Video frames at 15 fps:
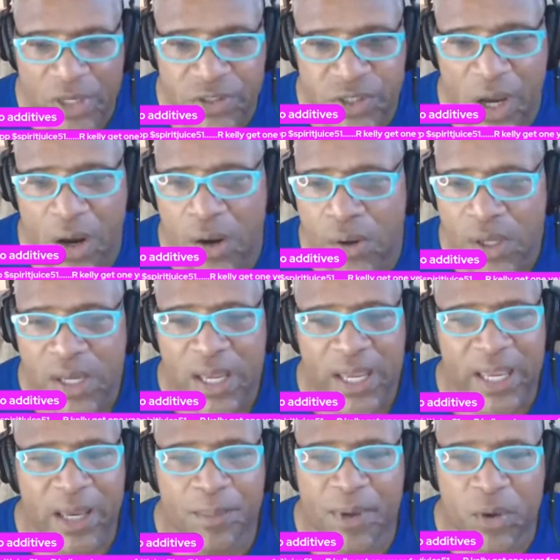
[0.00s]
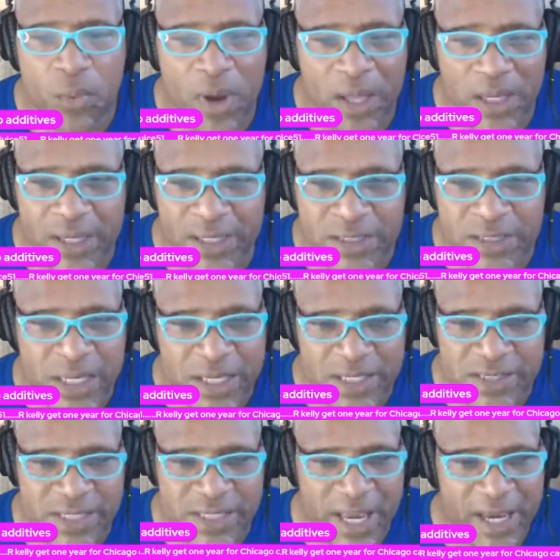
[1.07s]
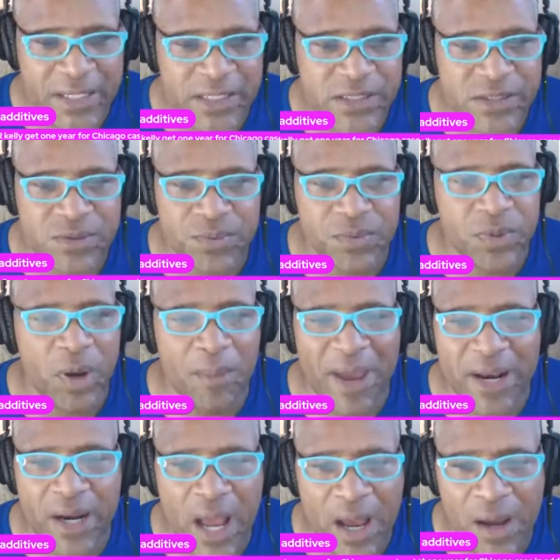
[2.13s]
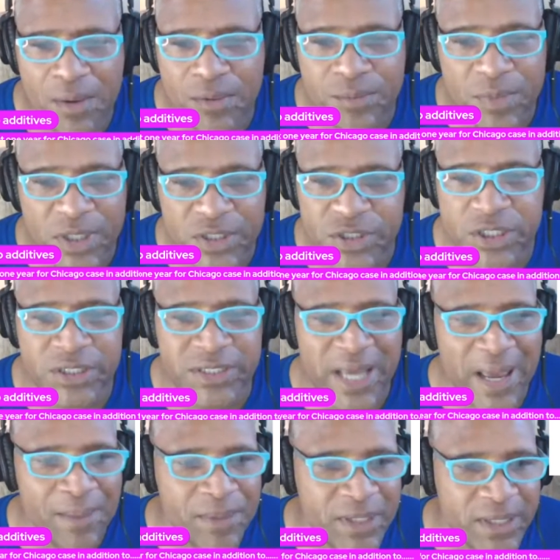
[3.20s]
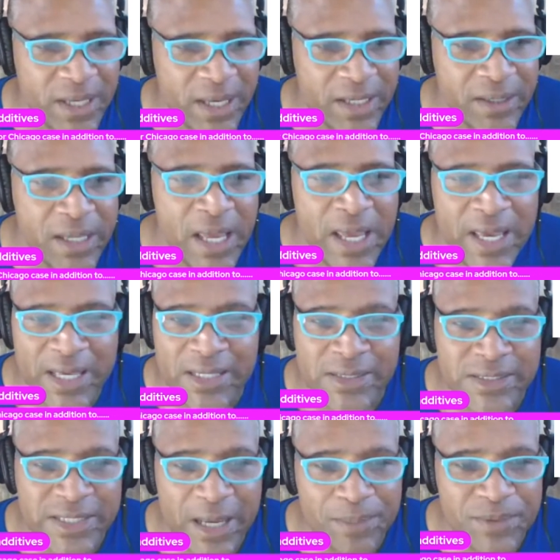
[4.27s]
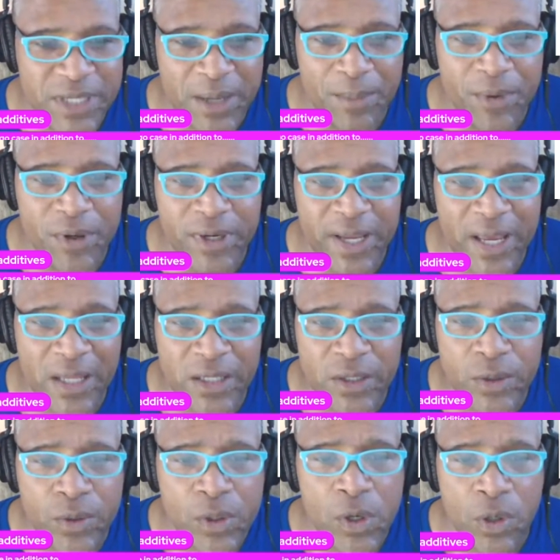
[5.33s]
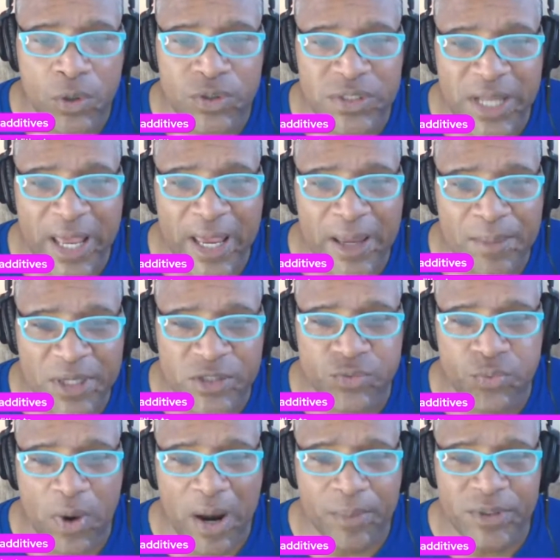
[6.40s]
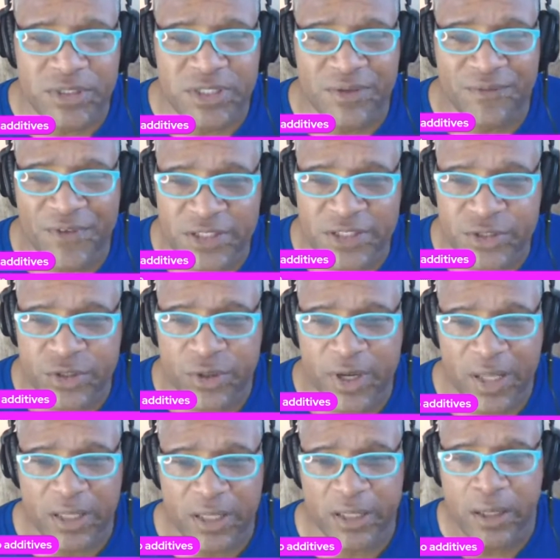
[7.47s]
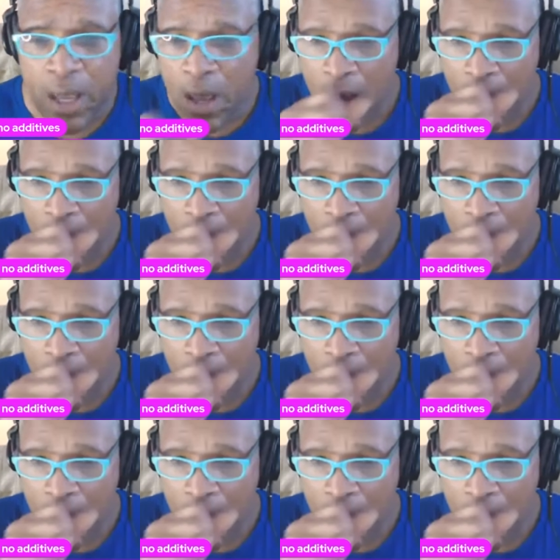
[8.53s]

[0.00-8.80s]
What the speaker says: So he'll be well into his 80s, no matter how much good time he get. In September, Kelly, whose name is Robert Sylvester Kelly,